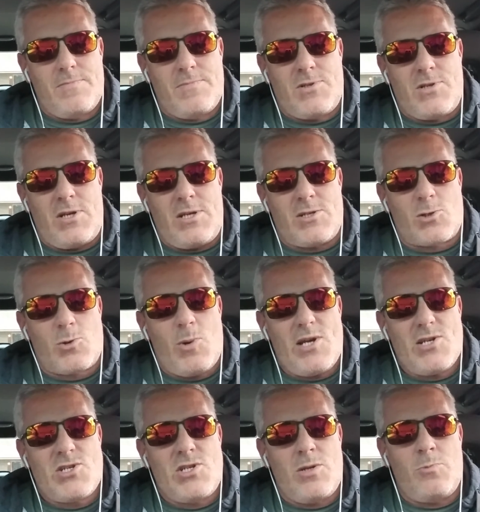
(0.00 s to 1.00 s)
his
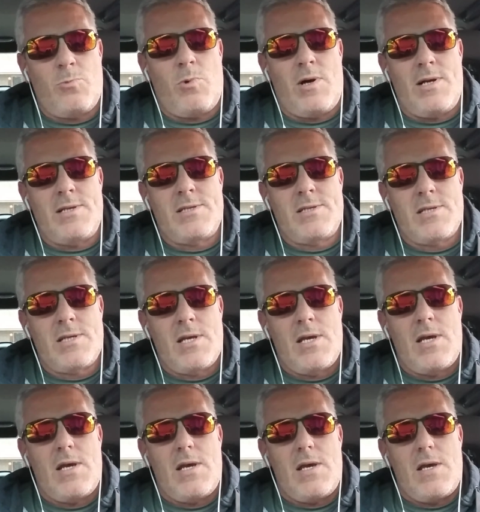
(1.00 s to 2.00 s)
question was,
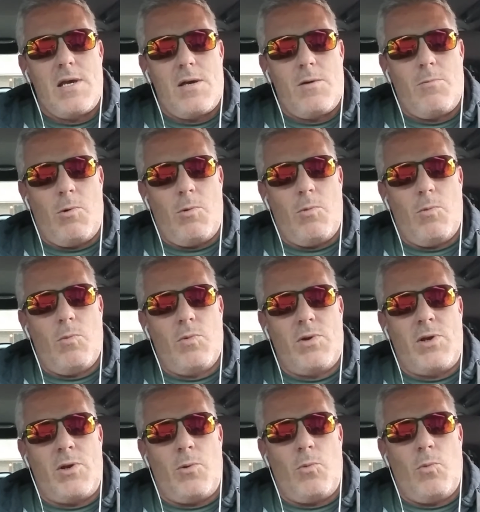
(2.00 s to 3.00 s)
well,
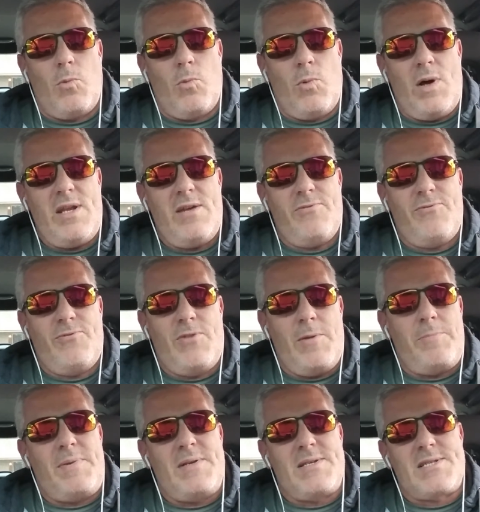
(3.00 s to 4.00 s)
you know, what if the
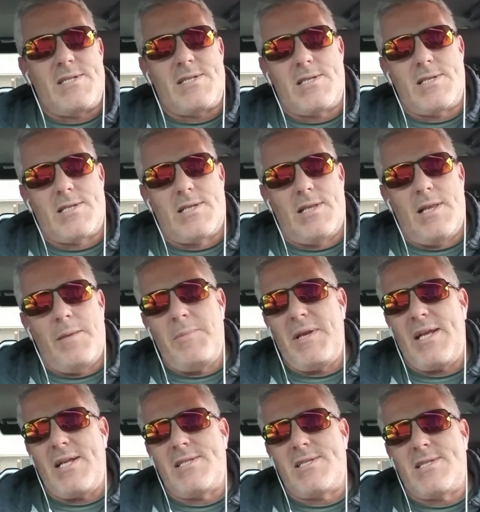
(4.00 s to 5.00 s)
business is a
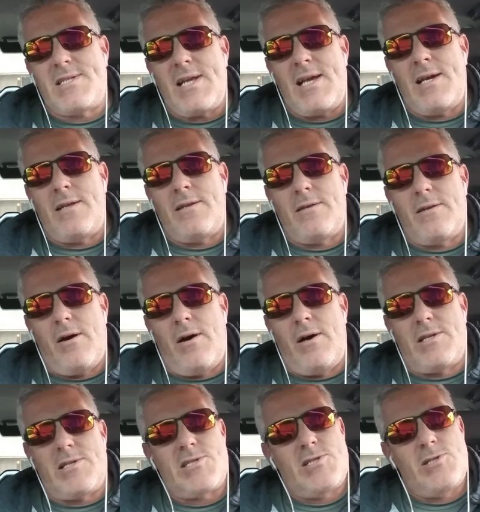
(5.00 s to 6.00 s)
lemonade stand
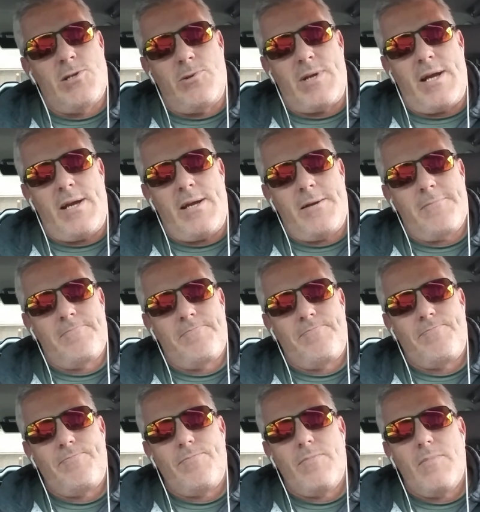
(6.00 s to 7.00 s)
on a snow day?
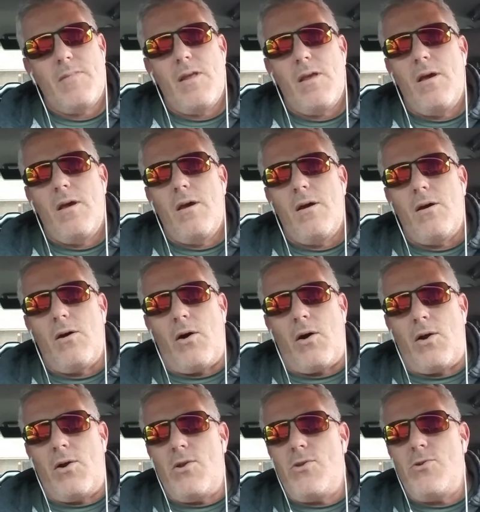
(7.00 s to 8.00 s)

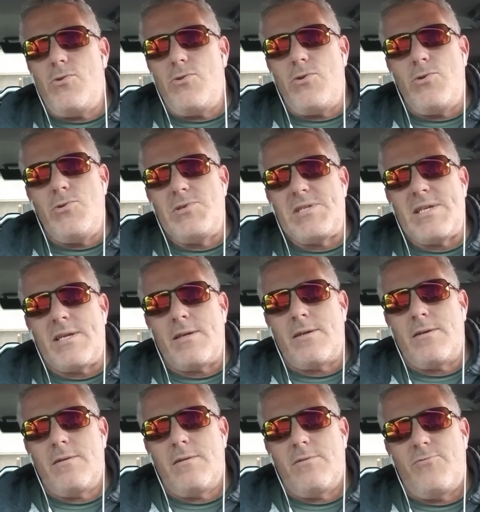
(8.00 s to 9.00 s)
Are you
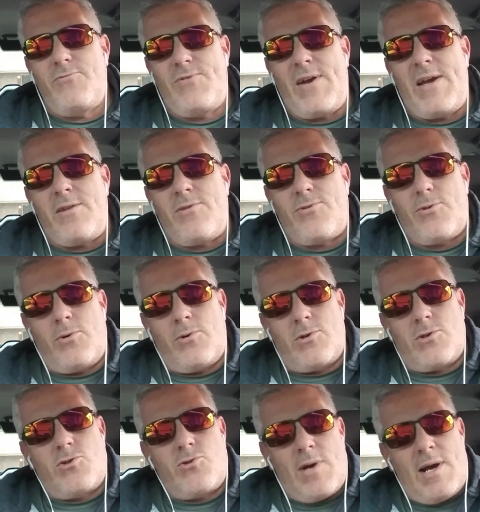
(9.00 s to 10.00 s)
using faith
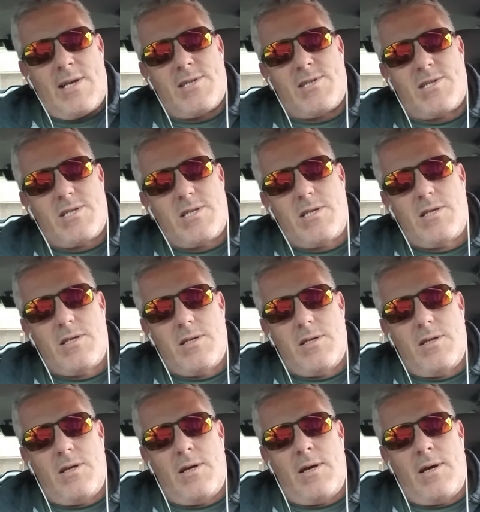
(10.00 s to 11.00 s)
or trust
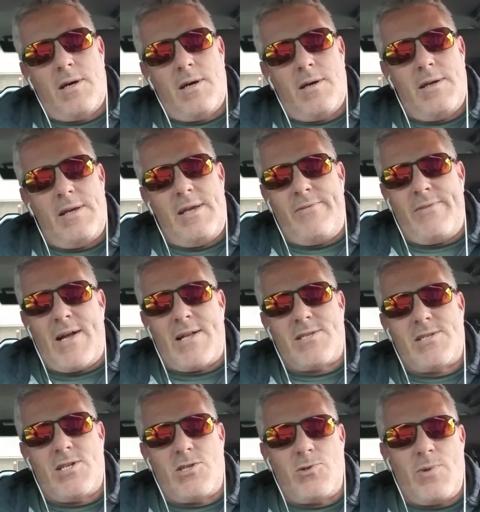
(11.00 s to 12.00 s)
in
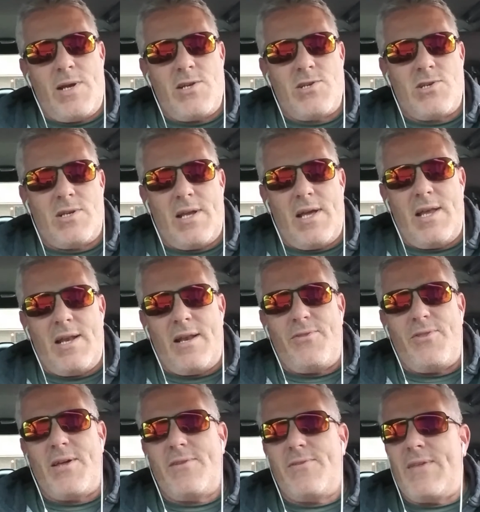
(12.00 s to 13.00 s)
that situation? And I
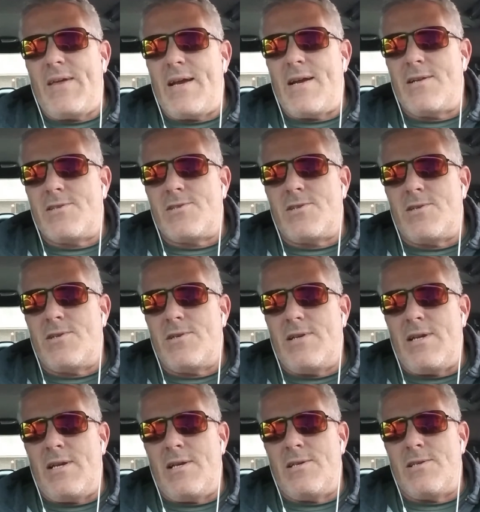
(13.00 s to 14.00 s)
think the answer
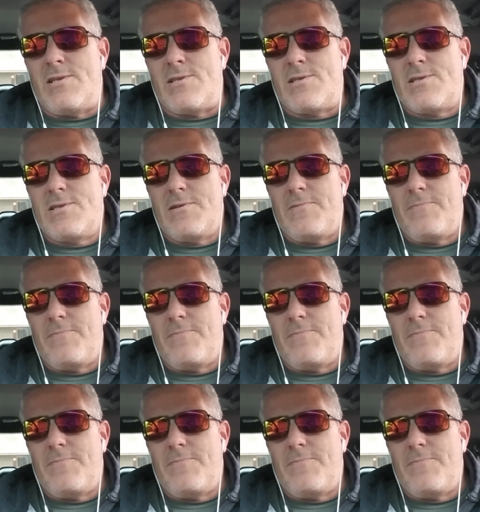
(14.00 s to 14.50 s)
is